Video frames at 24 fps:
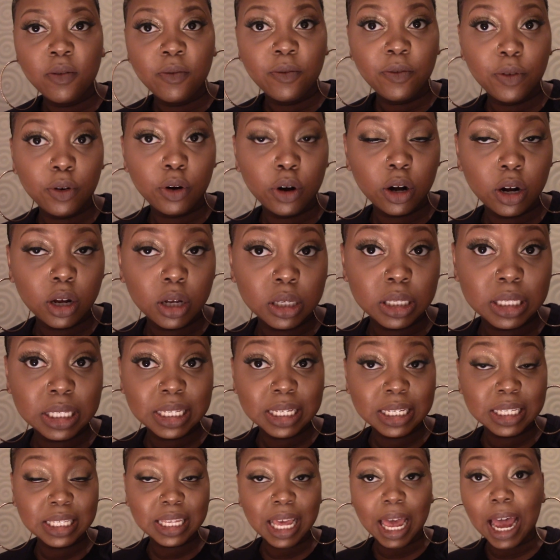for
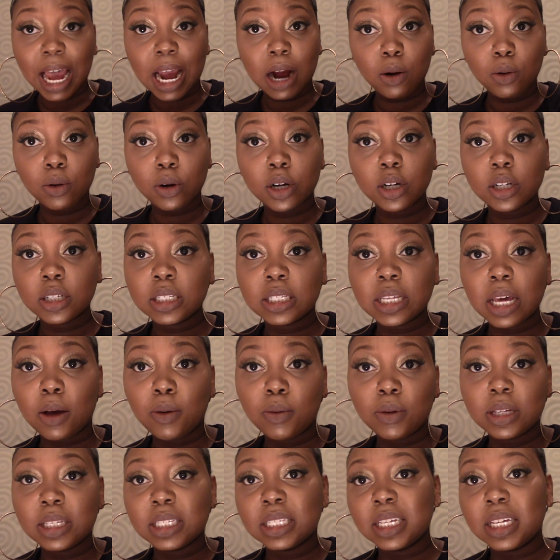6 hours. I
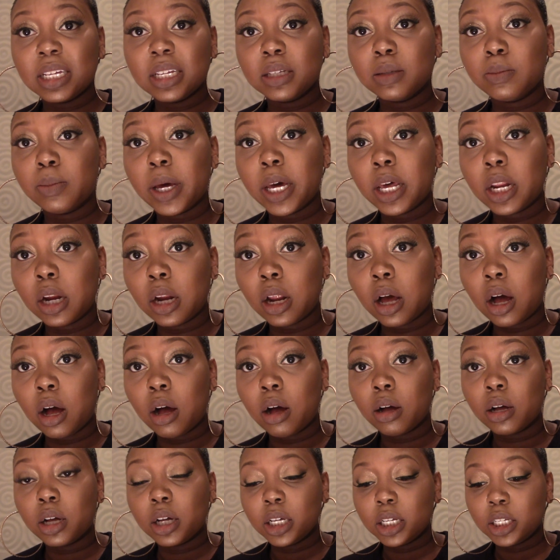wouldn't say it's bad at
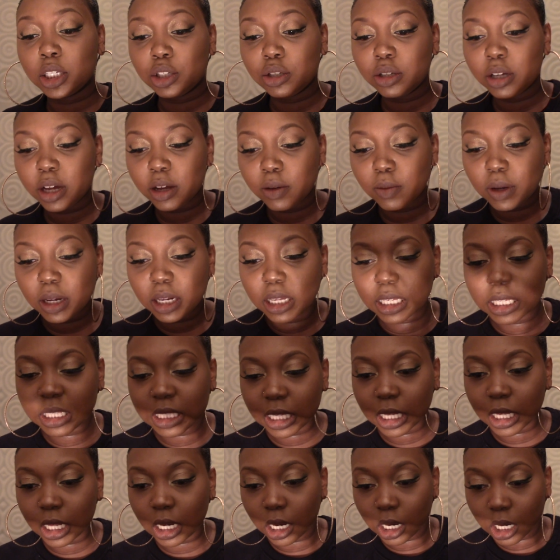all, because you can't really
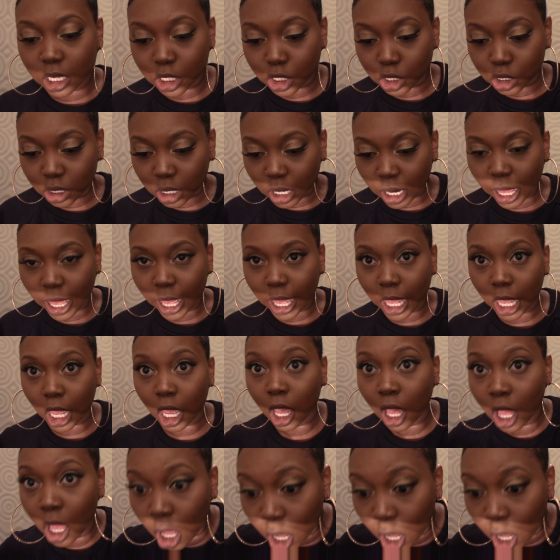see it unless you're like